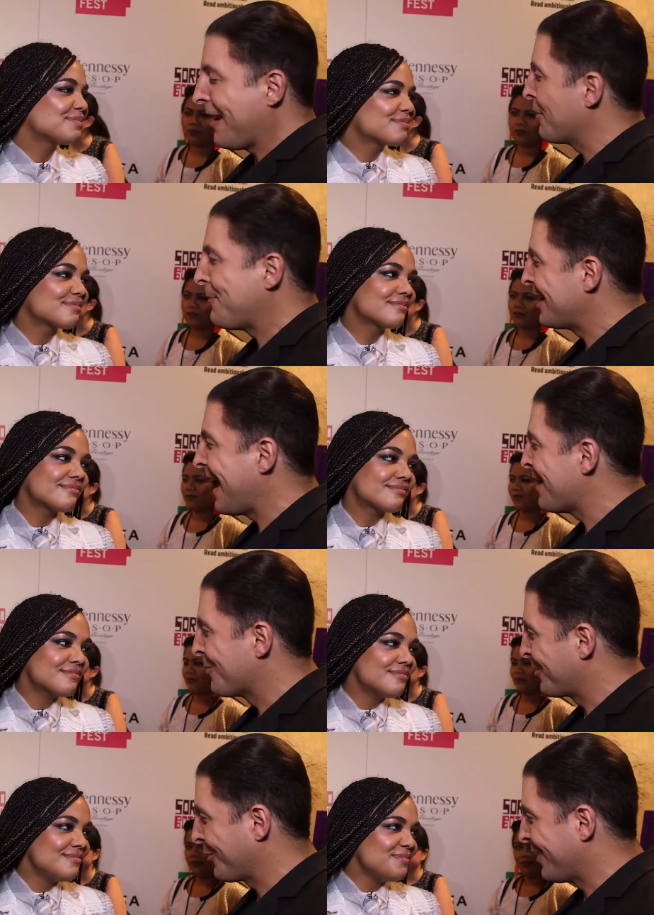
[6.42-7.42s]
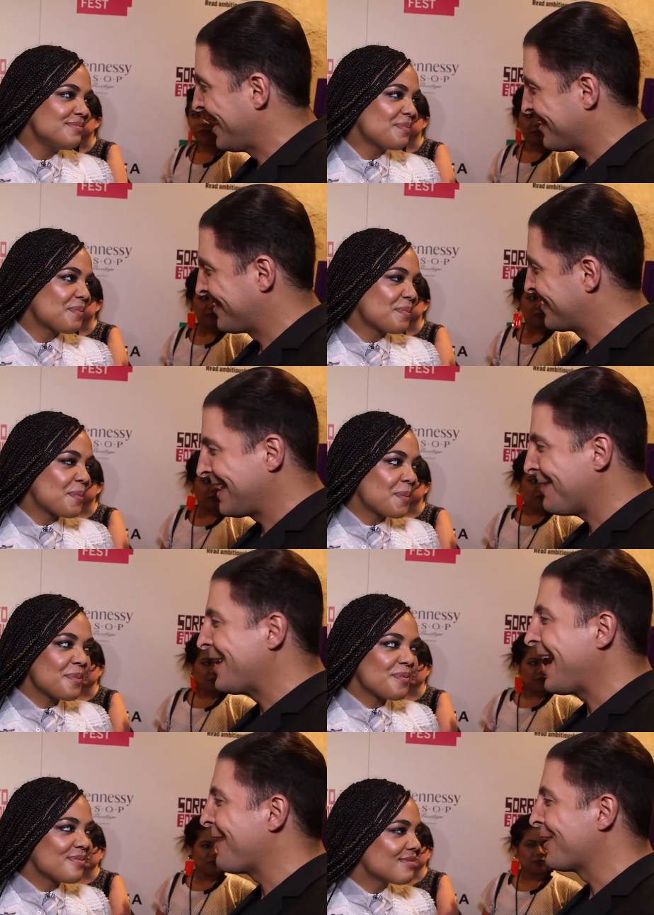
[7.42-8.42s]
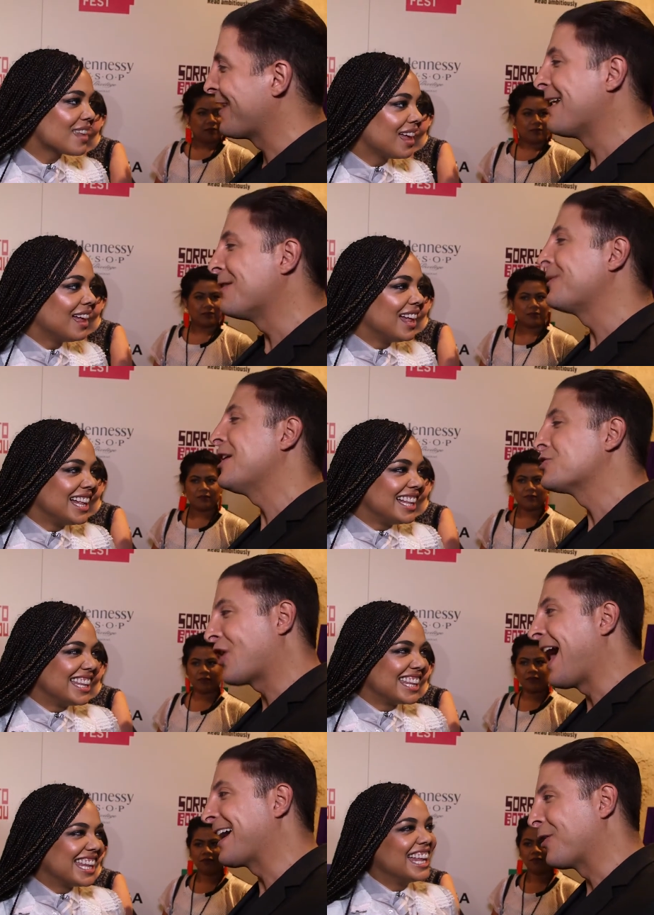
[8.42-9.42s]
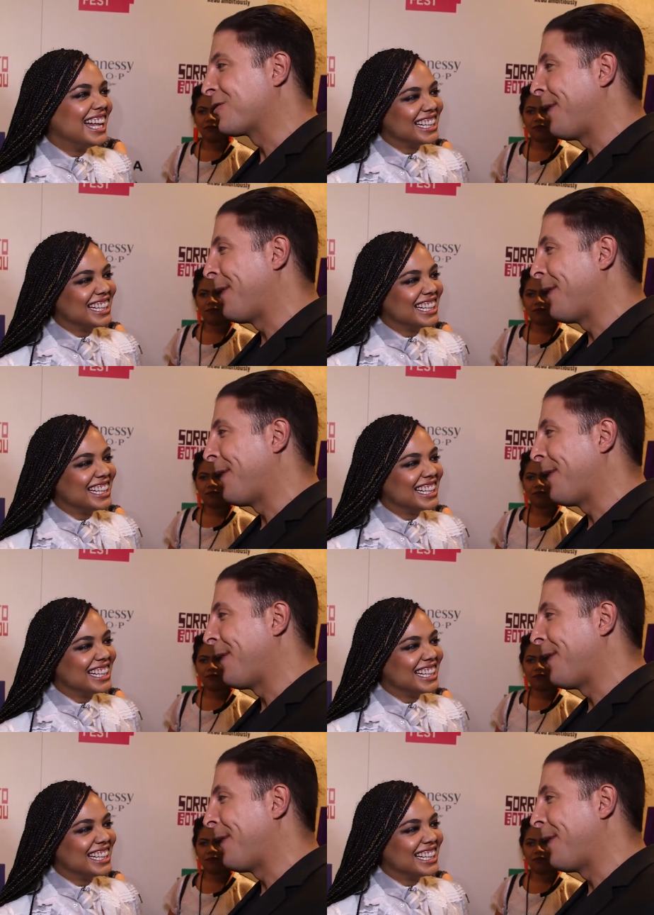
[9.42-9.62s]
Speaker 1: everybody getting with Creed? give me everything. I know we know Drago's